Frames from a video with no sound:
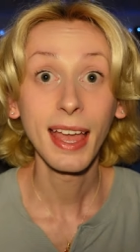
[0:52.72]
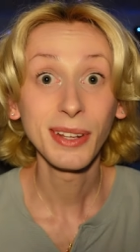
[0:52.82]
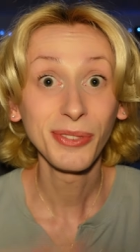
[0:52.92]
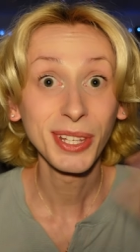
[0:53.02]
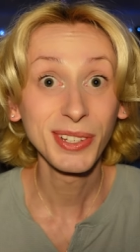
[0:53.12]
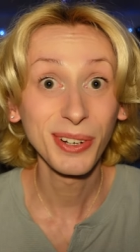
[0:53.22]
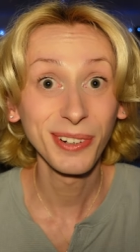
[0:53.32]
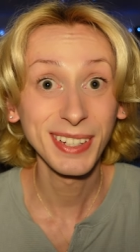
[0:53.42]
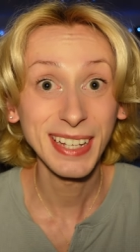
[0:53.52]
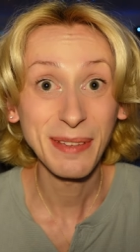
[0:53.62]
And if this is your
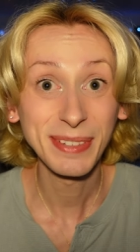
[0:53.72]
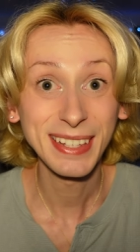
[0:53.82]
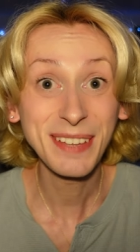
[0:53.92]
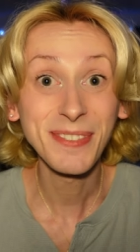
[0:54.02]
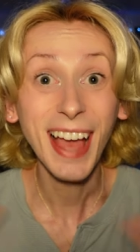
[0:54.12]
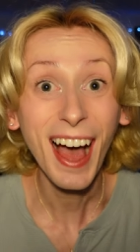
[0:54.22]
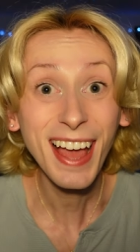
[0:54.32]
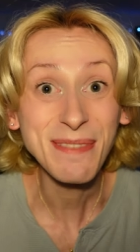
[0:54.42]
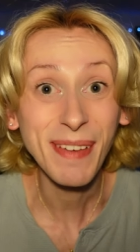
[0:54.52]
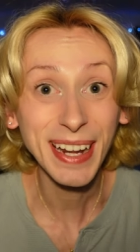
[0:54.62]
first time seeing me,
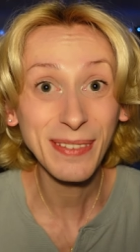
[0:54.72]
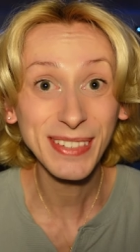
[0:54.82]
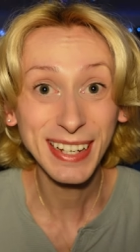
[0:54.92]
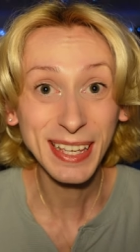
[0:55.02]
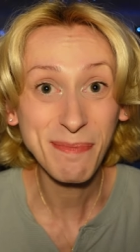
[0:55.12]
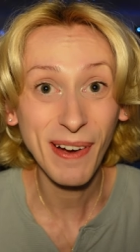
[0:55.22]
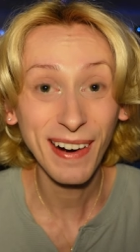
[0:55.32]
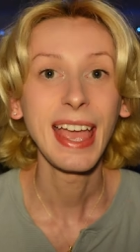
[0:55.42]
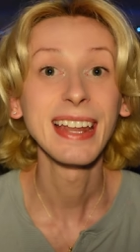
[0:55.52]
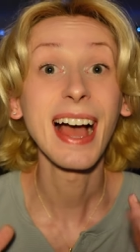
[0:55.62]
hi, my name is Nicky
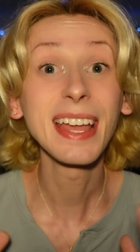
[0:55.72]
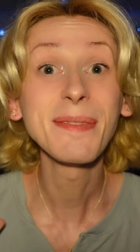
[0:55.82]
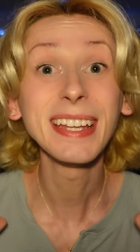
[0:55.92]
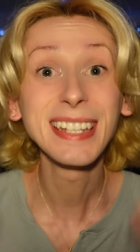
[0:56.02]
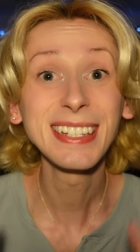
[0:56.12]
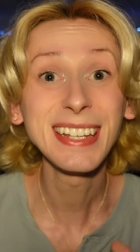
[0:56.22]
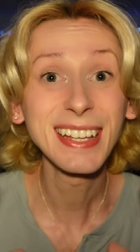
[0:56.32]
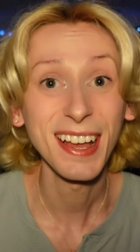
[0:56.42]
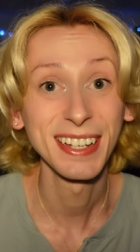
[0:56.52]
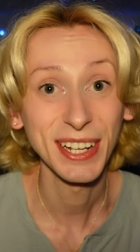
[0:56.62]
Marra, and I am a Disney
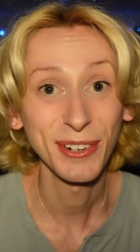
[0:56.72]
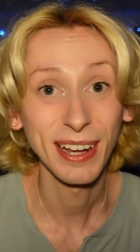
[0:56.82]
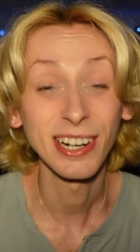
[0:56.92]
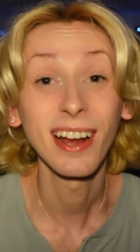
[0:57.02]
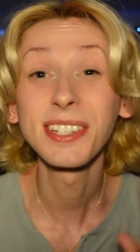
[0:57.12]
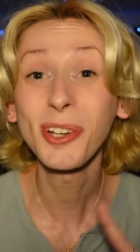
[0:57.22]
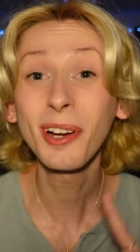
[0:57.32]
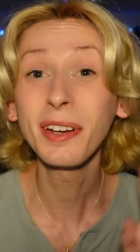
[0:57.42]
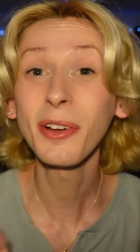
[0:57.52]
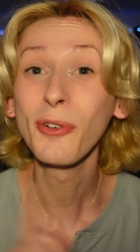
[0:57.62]
content creator. I
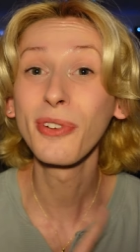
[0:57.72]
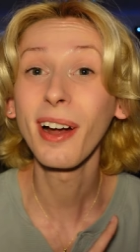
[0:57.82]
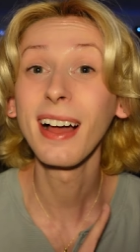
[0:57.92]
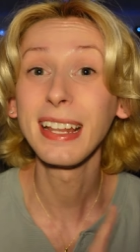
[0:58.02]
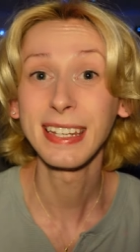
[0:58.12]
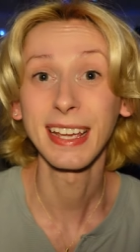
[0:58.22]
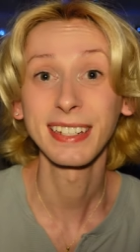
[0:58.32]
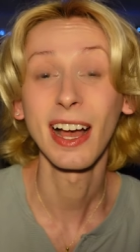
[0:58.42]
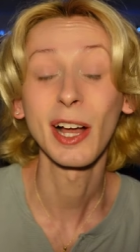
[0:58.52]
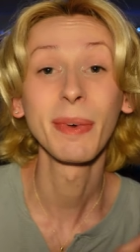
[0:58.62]
started over on
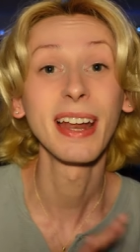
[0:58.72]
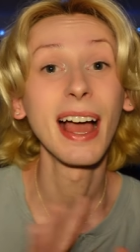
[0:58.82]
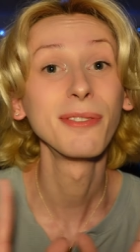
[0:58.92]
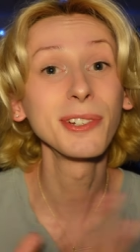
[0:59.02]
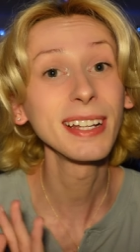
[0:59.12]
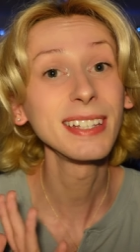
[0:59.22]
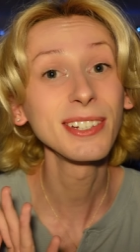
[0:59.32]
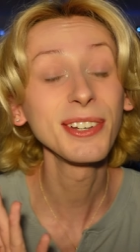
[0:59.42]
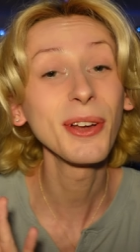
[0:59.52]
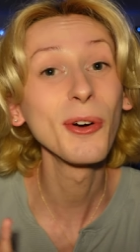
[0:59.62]
TikTok, but have
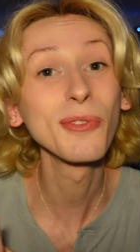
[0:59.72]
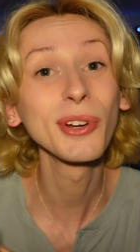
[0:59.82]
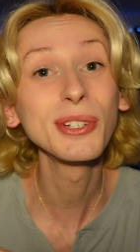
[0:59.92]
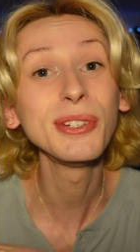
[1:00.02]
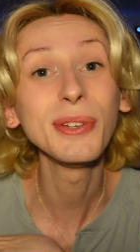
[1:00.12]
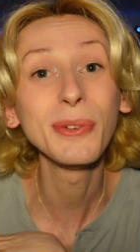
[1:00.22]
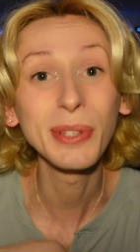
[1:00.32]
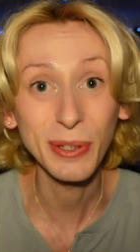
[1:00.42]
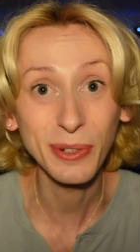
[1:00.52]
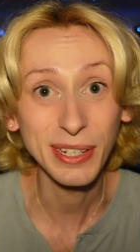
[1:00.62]
transitioned over to
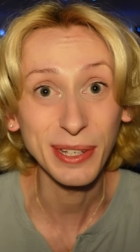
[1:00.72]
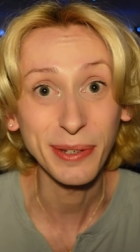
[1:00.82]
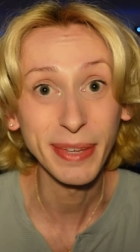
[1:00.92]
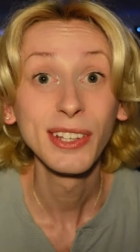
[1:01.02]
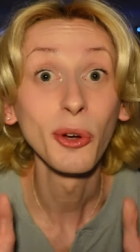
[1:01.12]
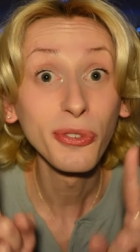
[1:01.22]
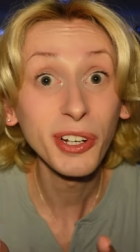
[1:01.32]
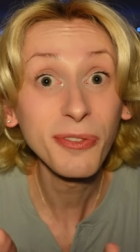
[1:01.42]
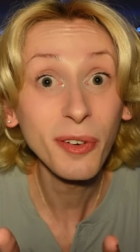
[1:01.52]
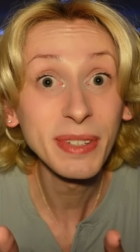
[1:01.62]
YouTube. So if
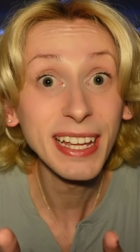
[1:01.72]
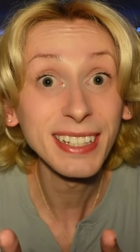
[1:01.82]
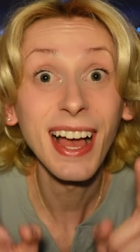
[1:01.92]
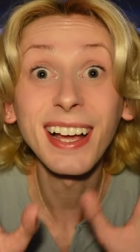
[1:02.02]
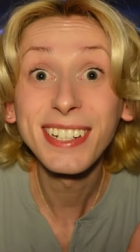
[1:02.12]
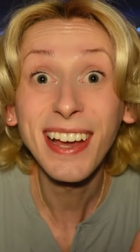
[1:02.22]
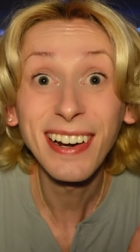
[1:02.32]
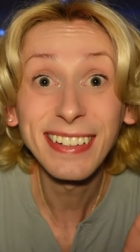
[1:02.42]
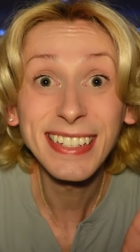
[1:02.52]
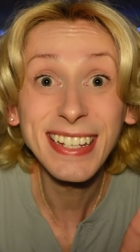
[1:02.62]
you're from TikTok, shout
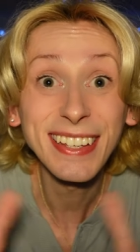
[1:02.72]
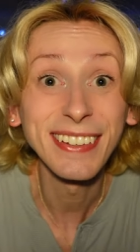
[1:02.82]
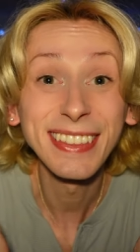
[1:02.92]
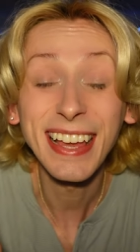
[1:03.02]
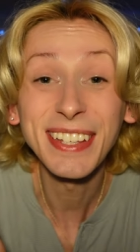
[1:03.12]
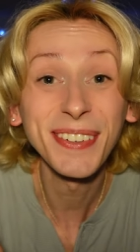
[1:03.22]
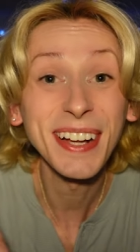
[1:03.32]
out to you. Thanks for